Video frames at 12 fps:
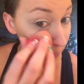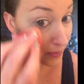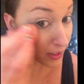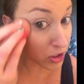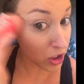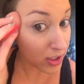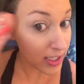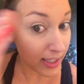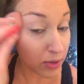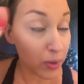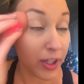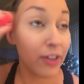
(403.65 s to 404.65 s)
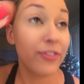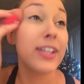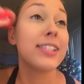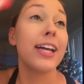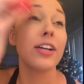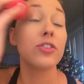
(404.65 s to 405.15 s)
It's just that's where your
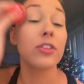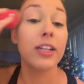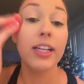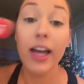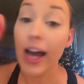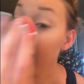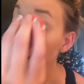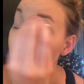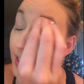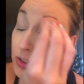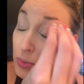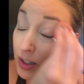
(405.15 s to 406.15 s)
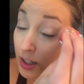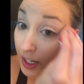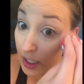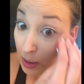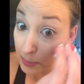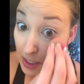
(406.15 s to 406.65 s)
face naturally highlights when
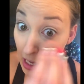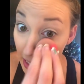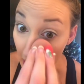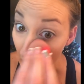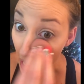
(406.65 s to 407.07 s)
light comes on.